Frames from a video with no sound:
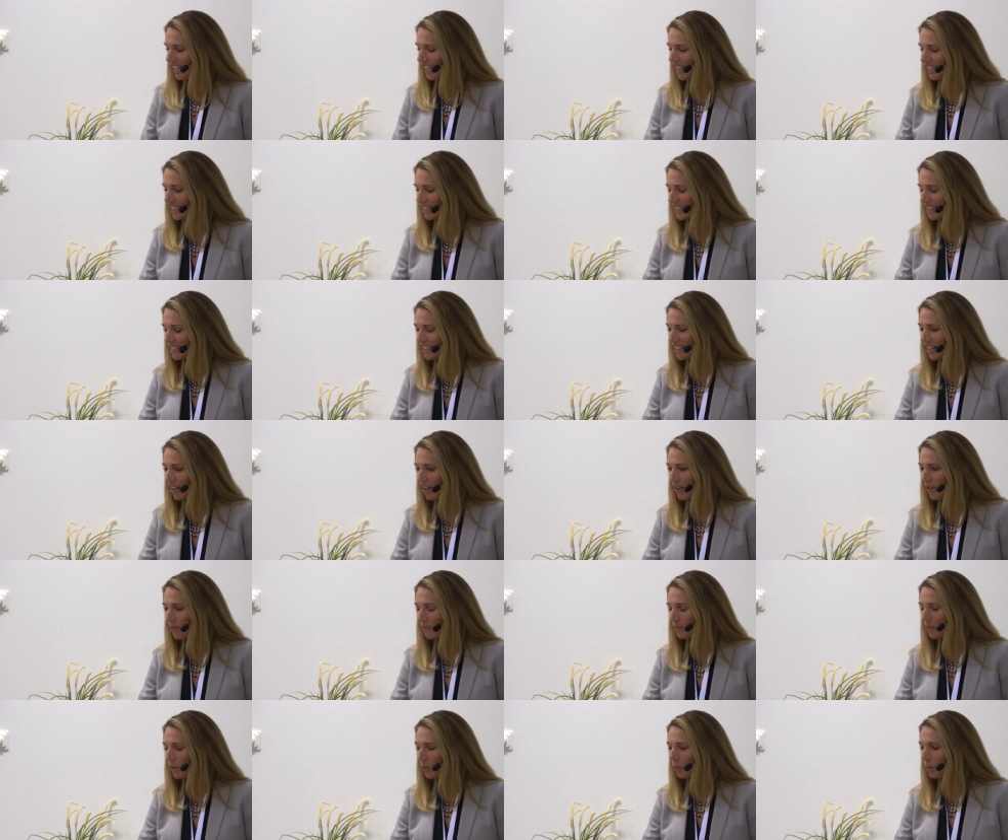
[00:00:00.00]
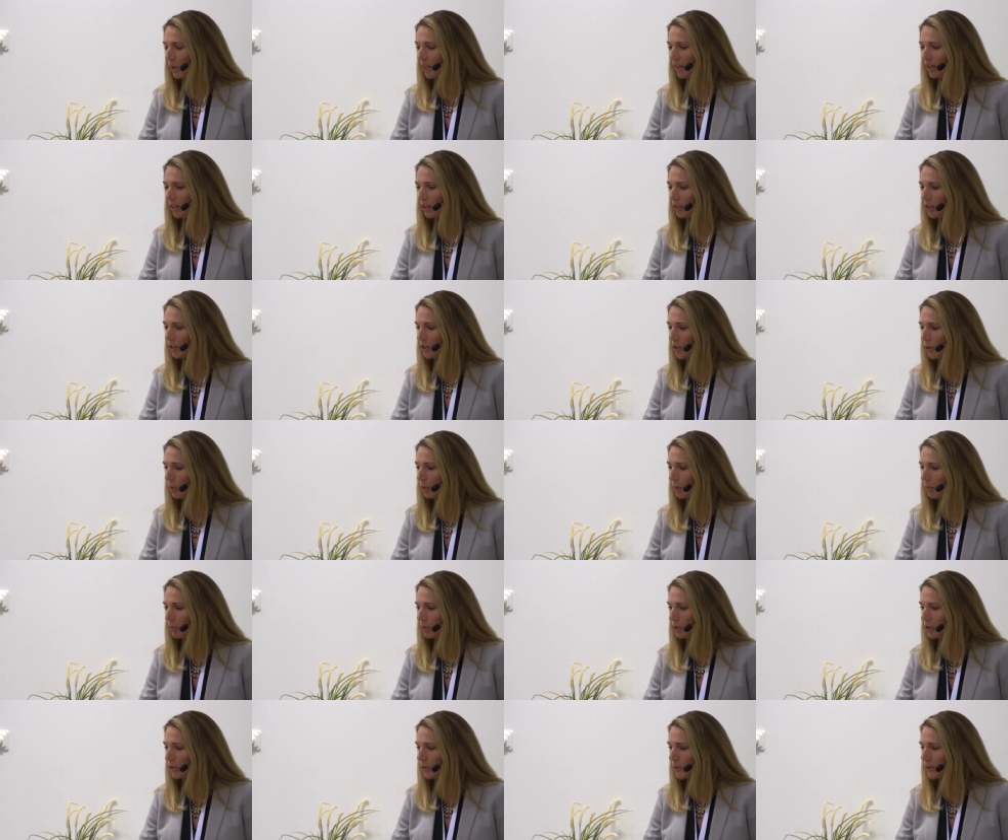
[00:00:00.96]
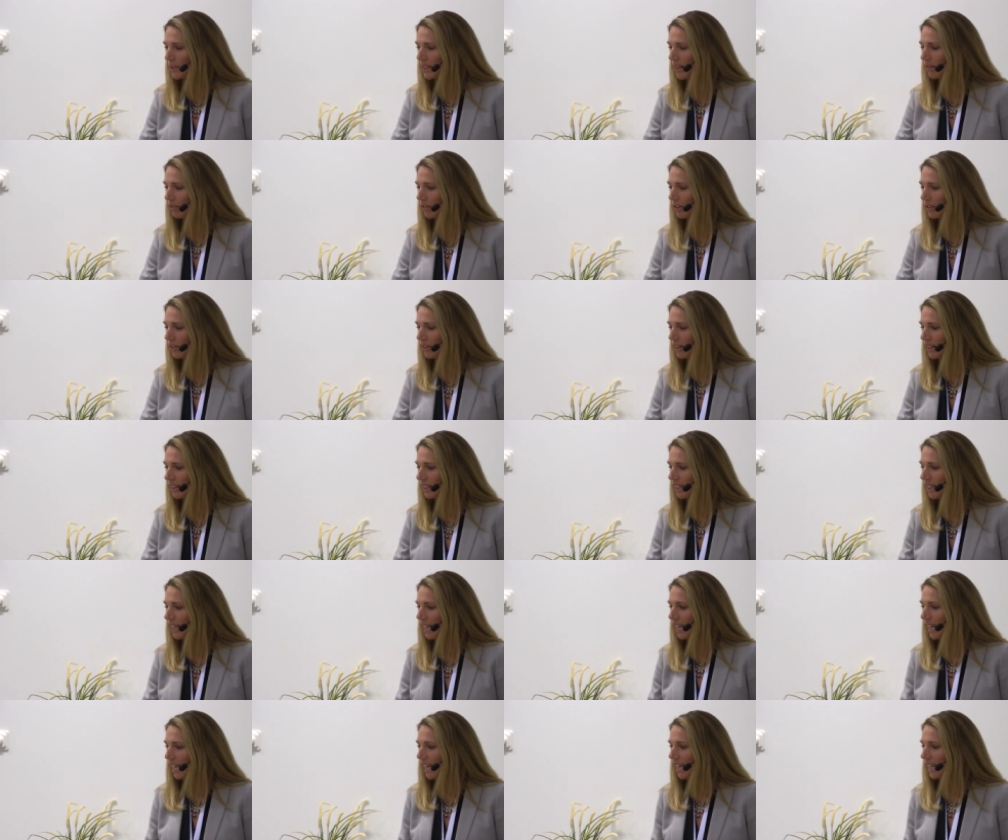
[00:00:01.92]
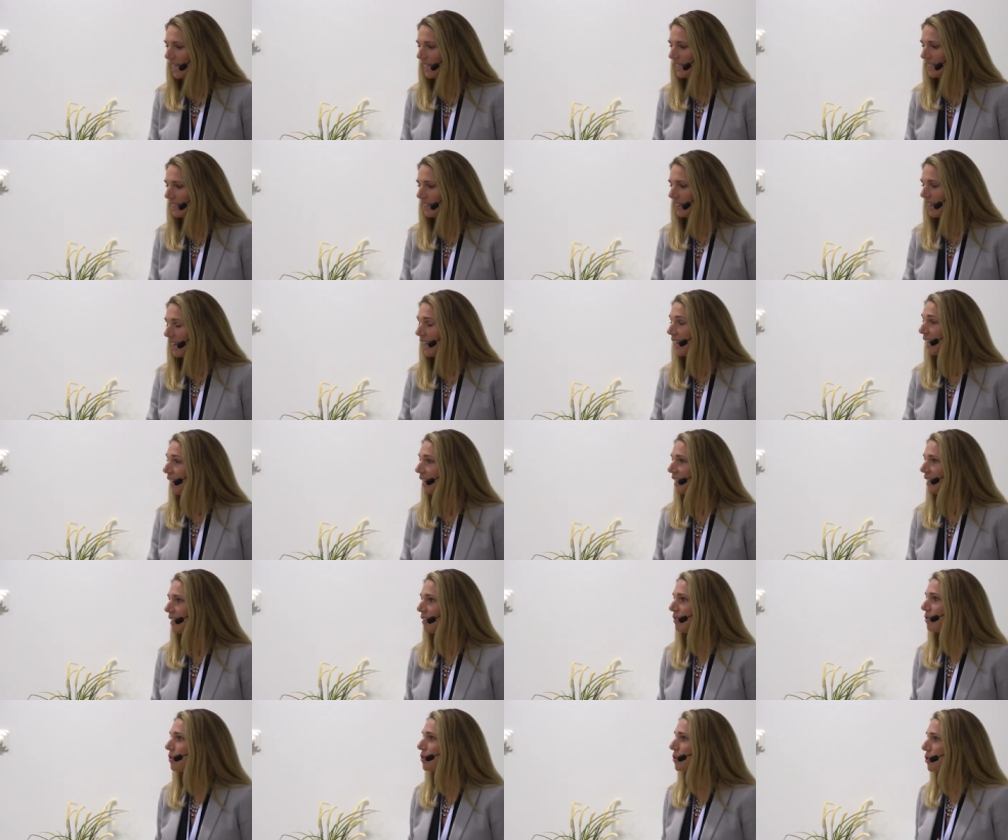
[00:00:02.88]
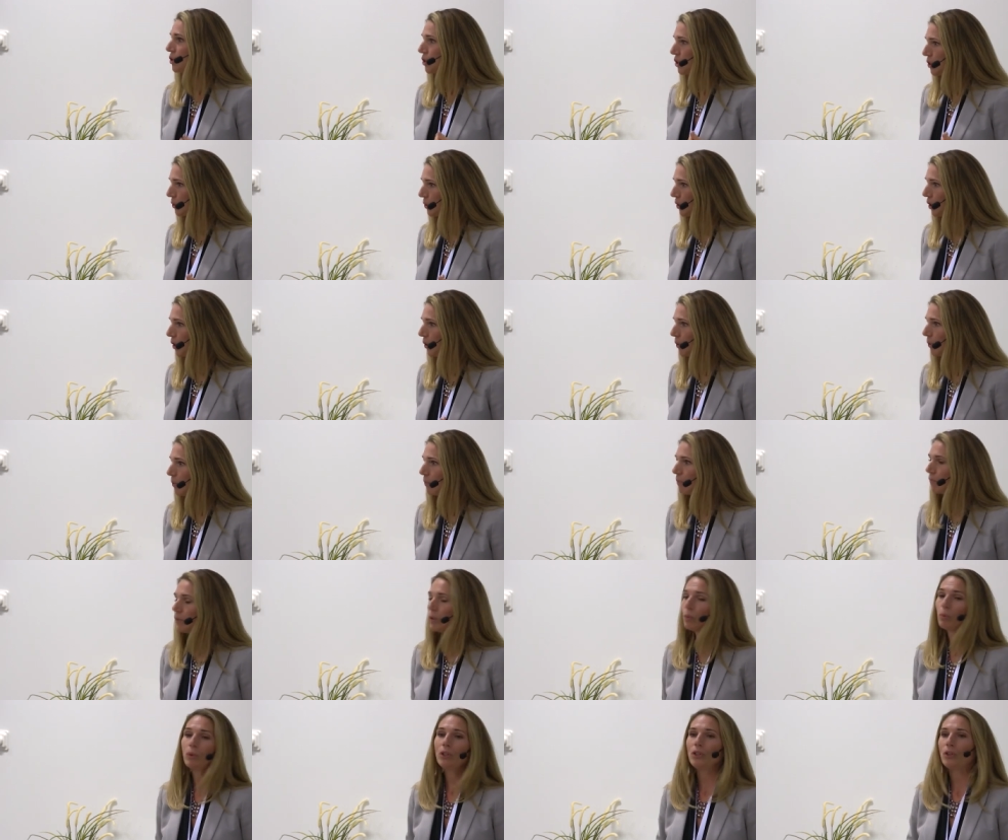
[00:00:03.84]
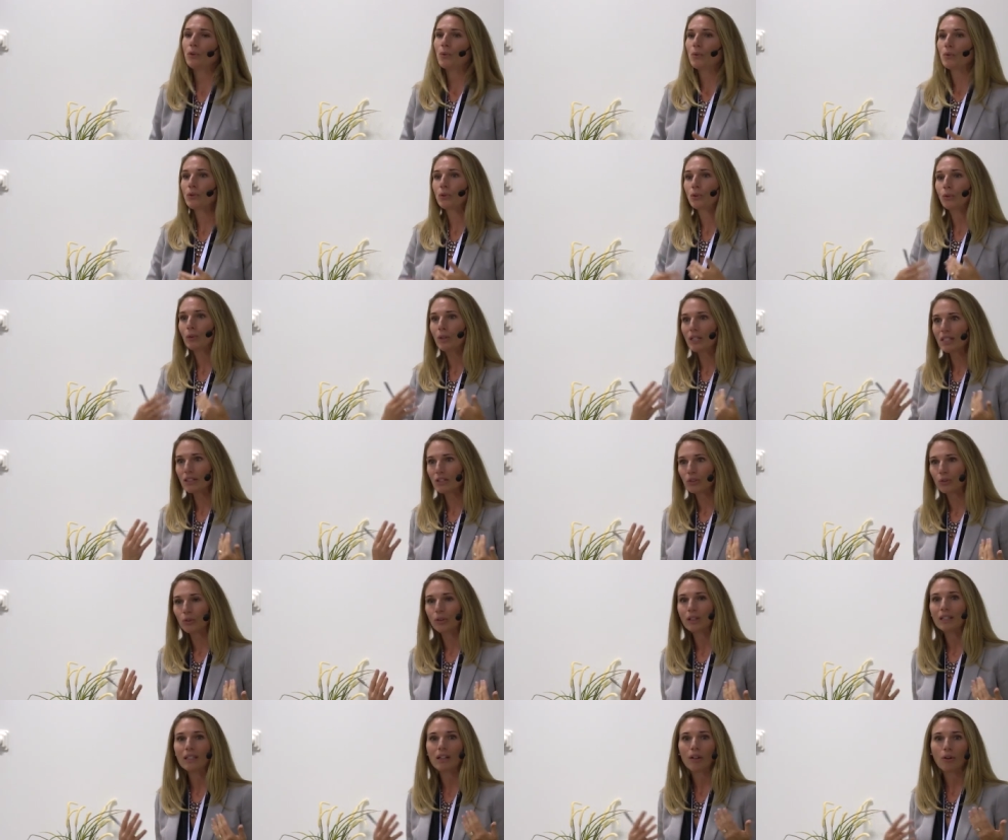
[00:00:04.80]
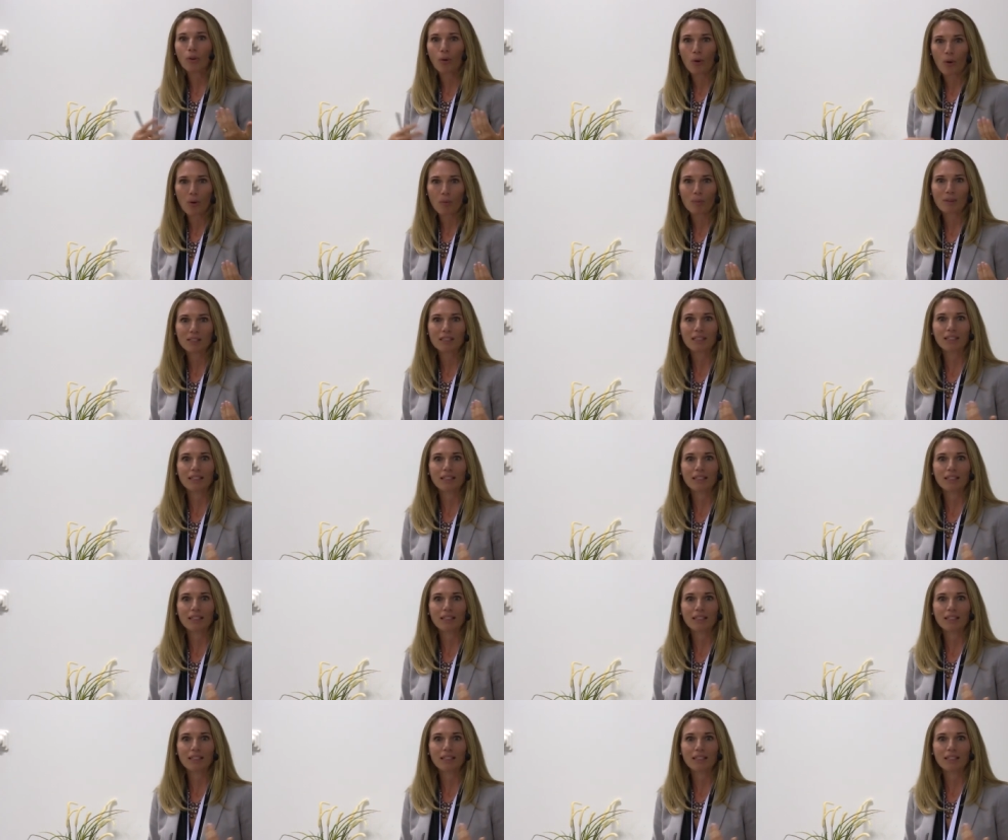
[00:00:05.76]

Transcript: it's um, we you know we produce everything in a studio we use green screen and chroma